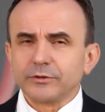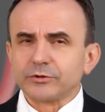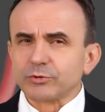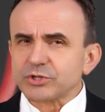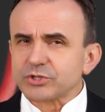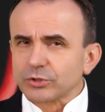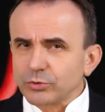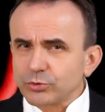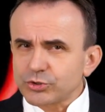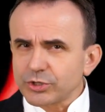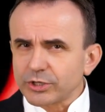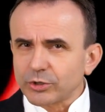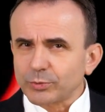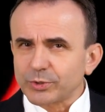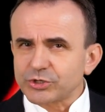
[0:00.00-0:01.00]
The
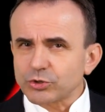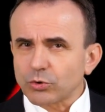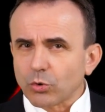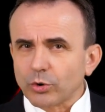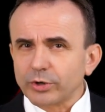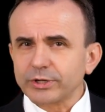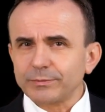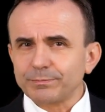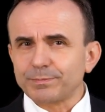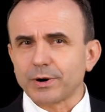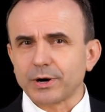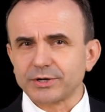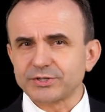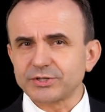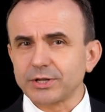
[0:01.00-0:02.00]
resolution in which organ
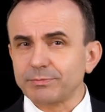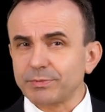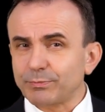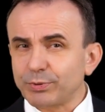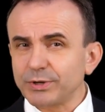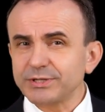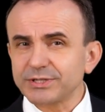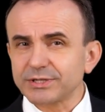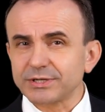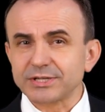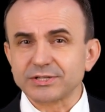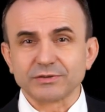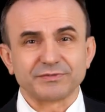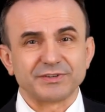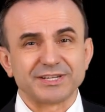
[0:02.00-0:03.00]
parts can be printed
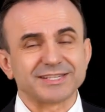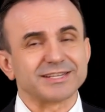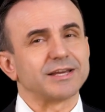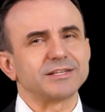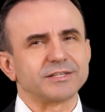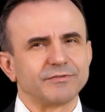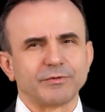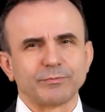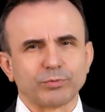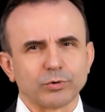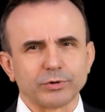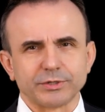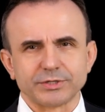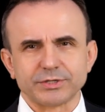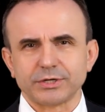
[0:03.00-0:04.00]
is of decisive
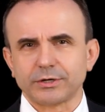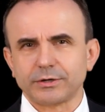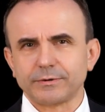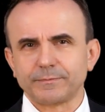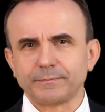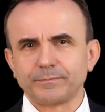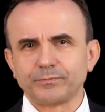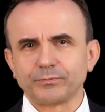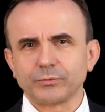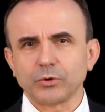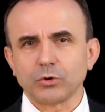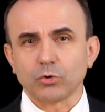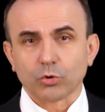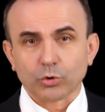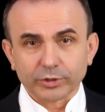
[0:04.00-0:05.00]
importance here.
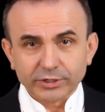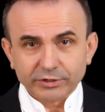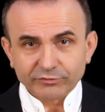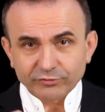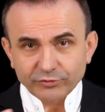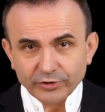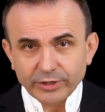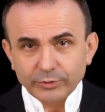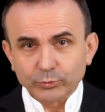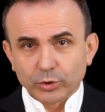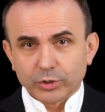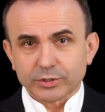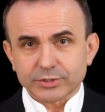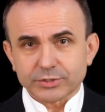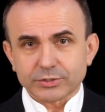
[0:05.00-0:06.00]
Organ
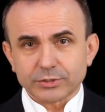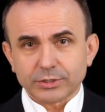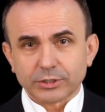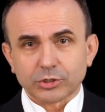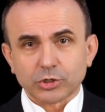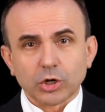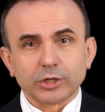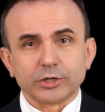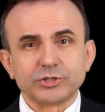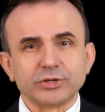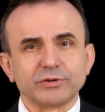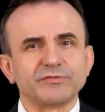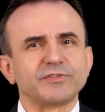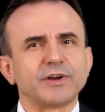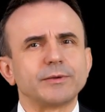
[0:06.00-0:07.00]
frameworks and
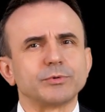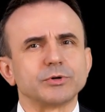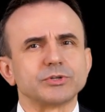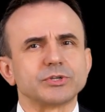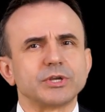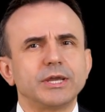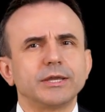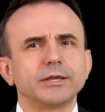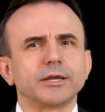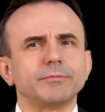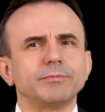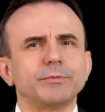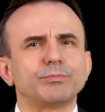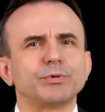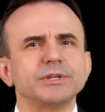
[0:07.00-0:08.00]
collagen fibers
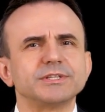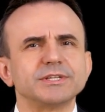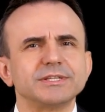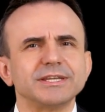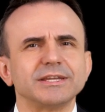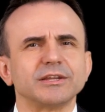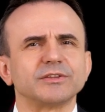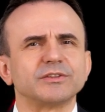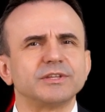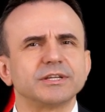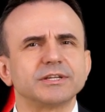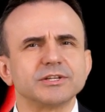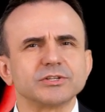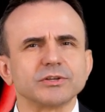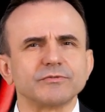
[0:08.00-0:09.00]
can be printed in a
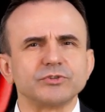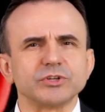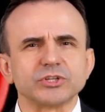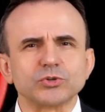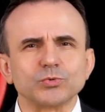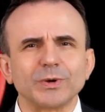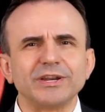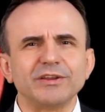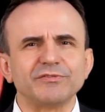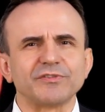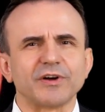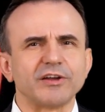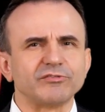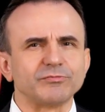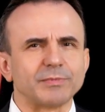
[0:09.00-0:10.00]
thickness of just
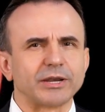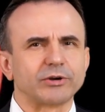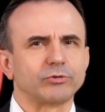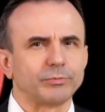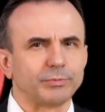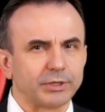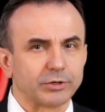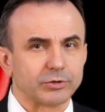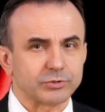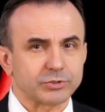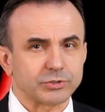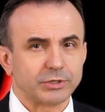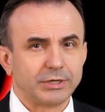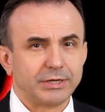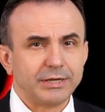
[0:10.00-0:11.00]
25
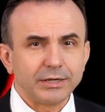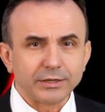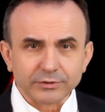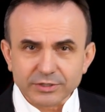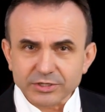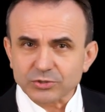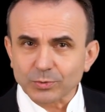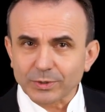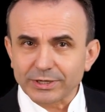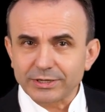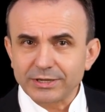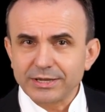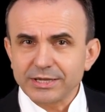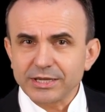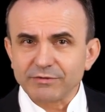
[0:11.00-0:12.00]
micrometers. In this
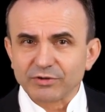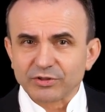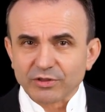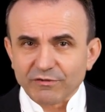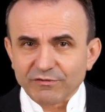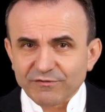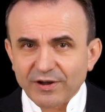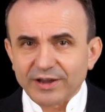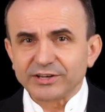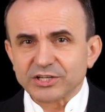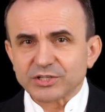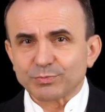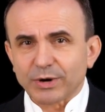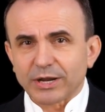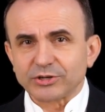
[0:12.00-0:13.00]
way, even the
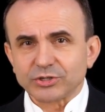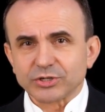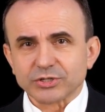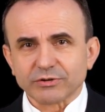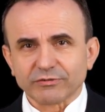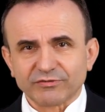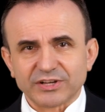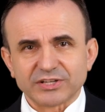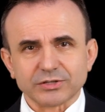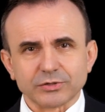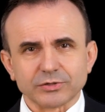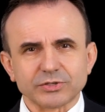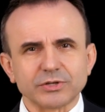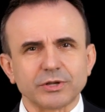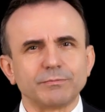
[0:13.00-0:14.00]
finest branches of
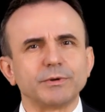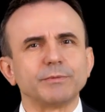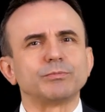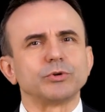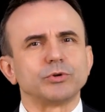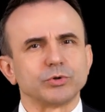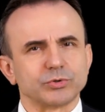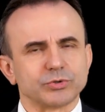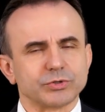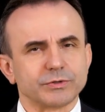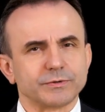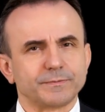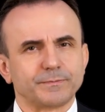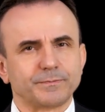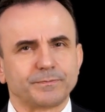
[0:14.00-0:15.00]
vessels can be produced.